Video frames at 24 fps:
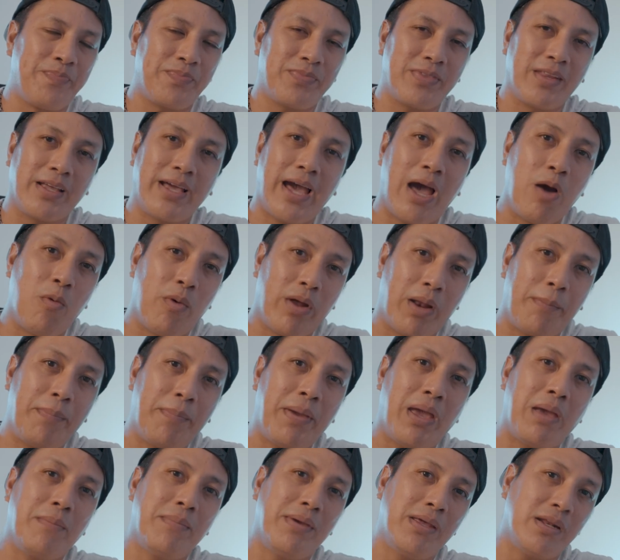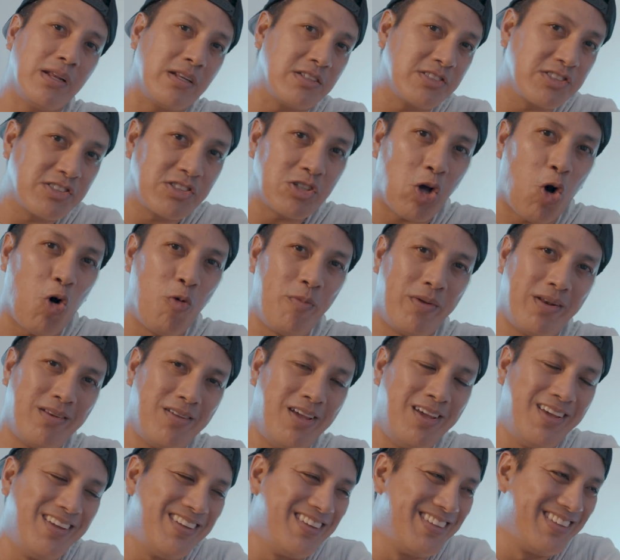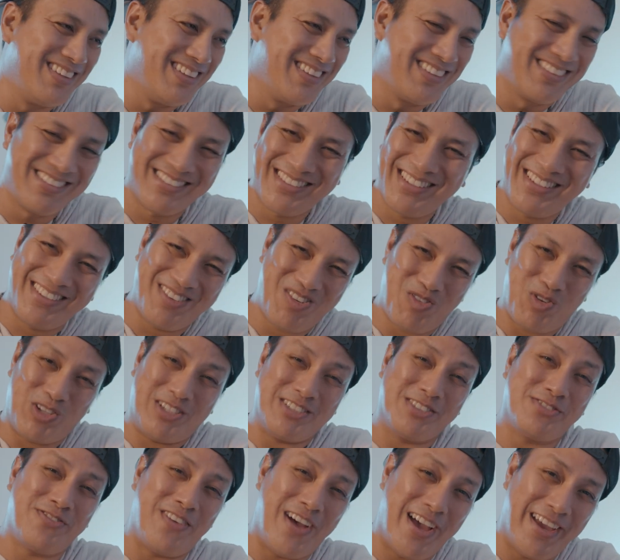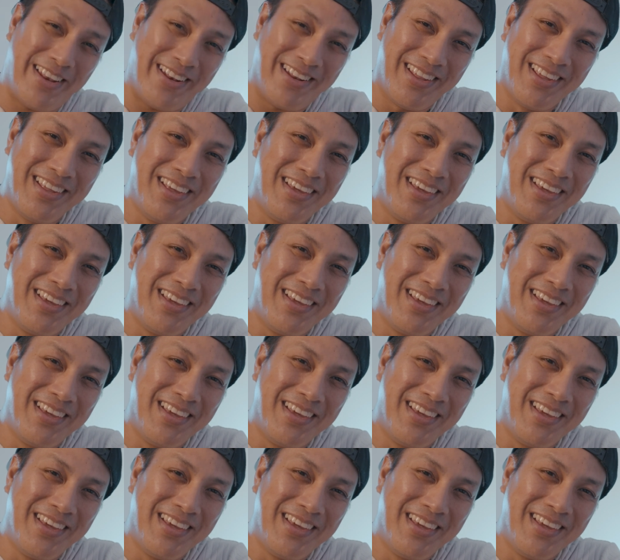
The guy wanna pay me an installment, which is fine.